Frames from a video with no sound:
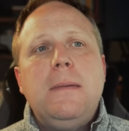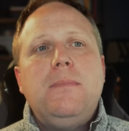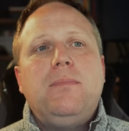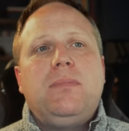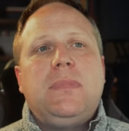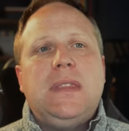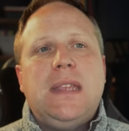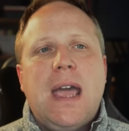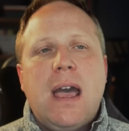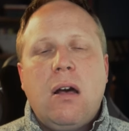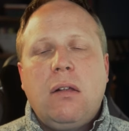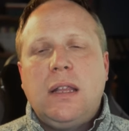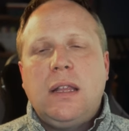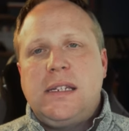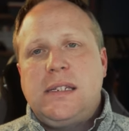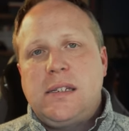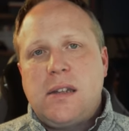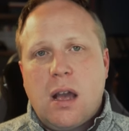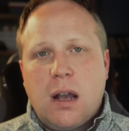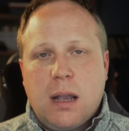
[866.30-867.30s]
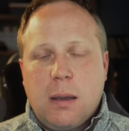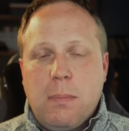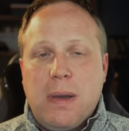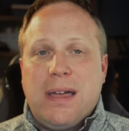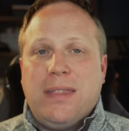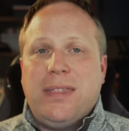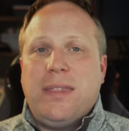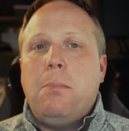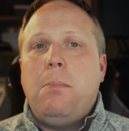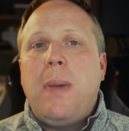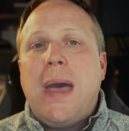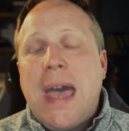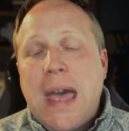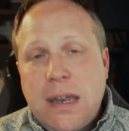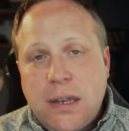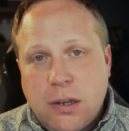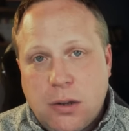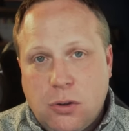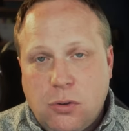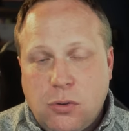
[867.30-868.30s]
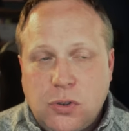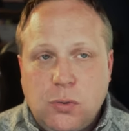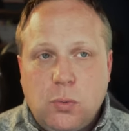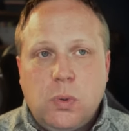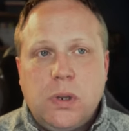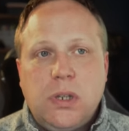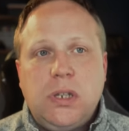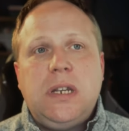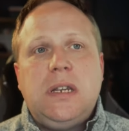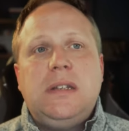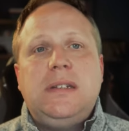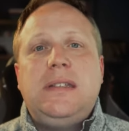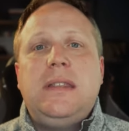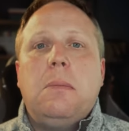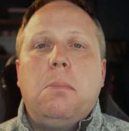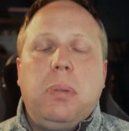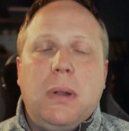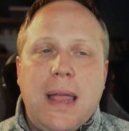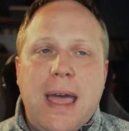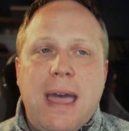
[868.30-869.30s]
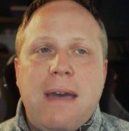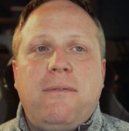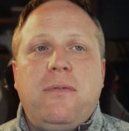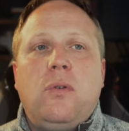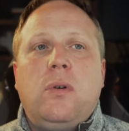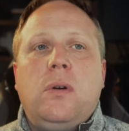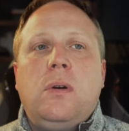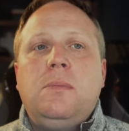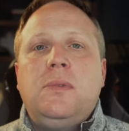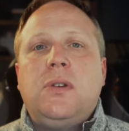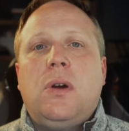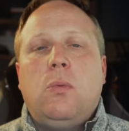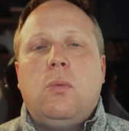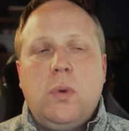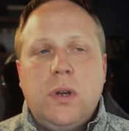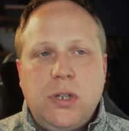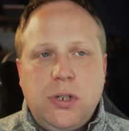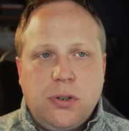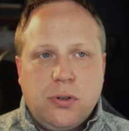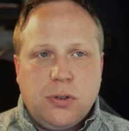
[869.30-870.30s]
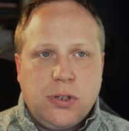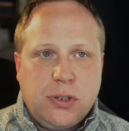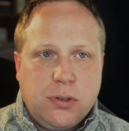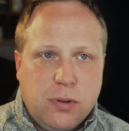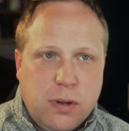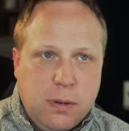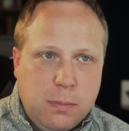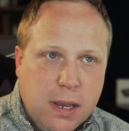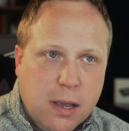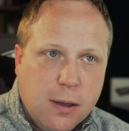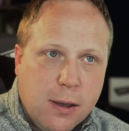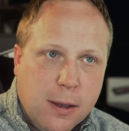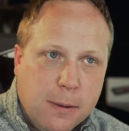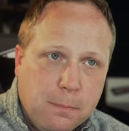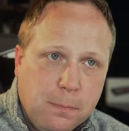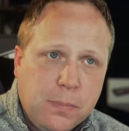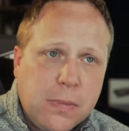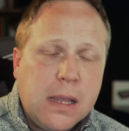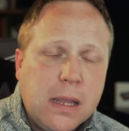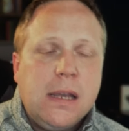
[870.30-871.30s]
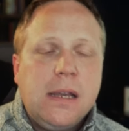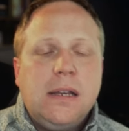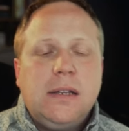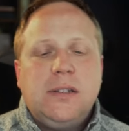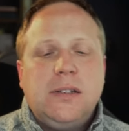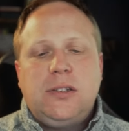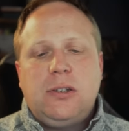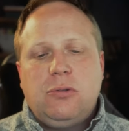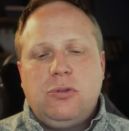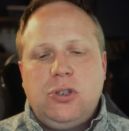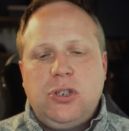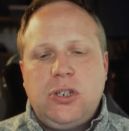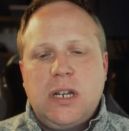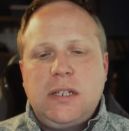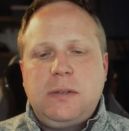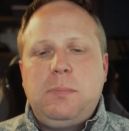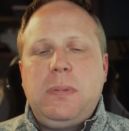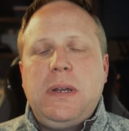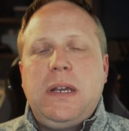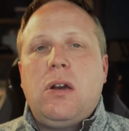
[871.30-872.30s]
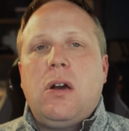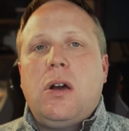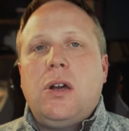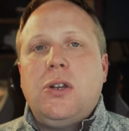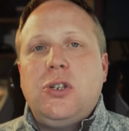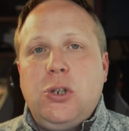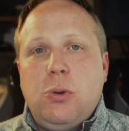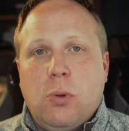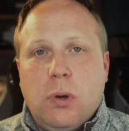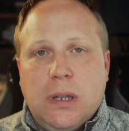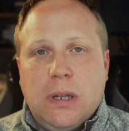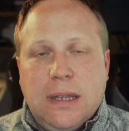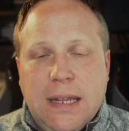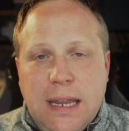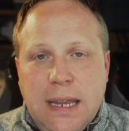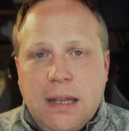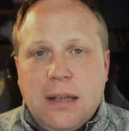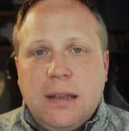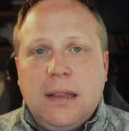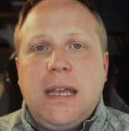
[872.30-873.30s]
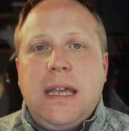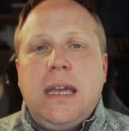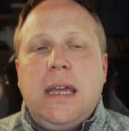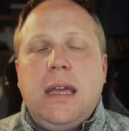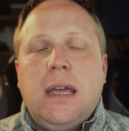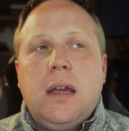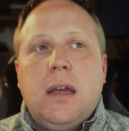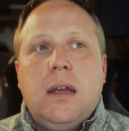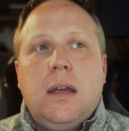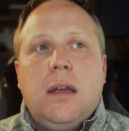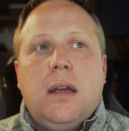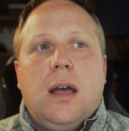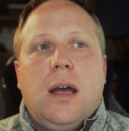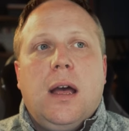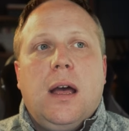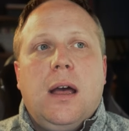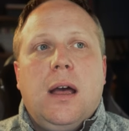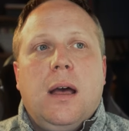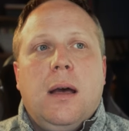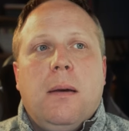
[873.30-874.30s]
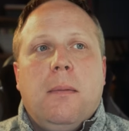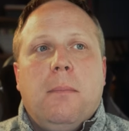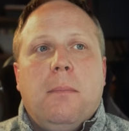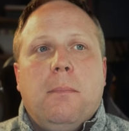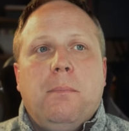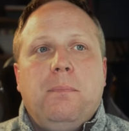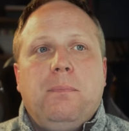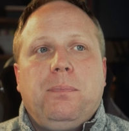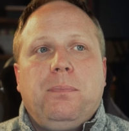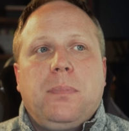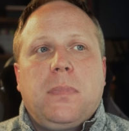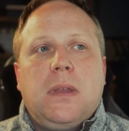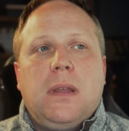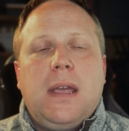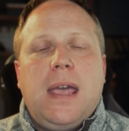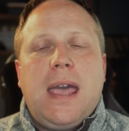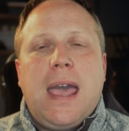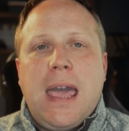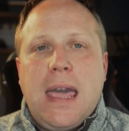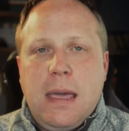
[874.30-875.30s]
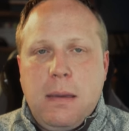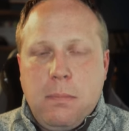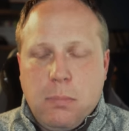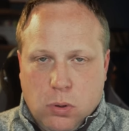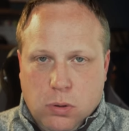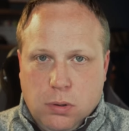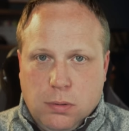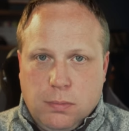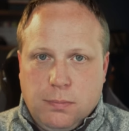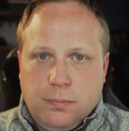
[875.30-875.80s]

Now let's talk about the bad news, which is the platforms on which you're streaming on. So just because you are legally um, able